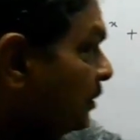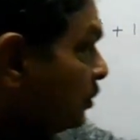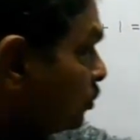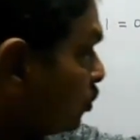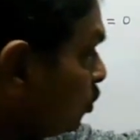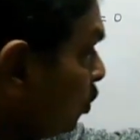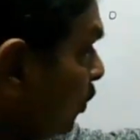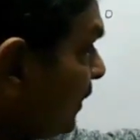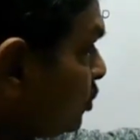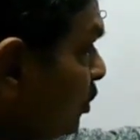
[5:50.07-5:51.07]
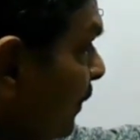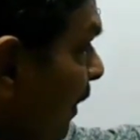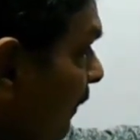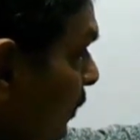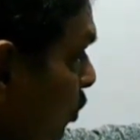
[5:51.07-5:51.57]
So 2 raised to the
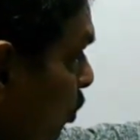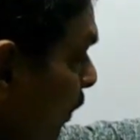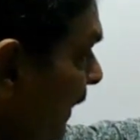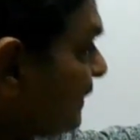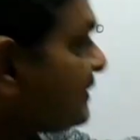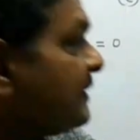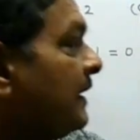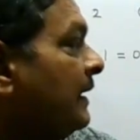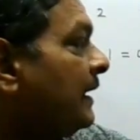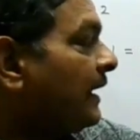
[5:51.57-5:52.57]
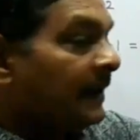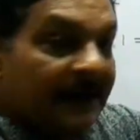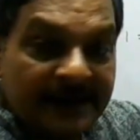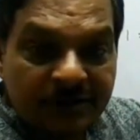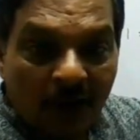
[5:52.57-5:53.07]
power 2x
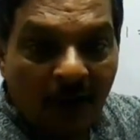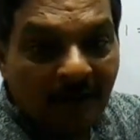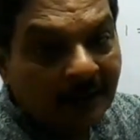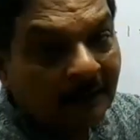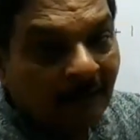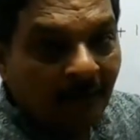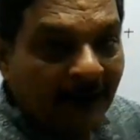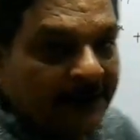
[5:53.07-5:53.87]
is our y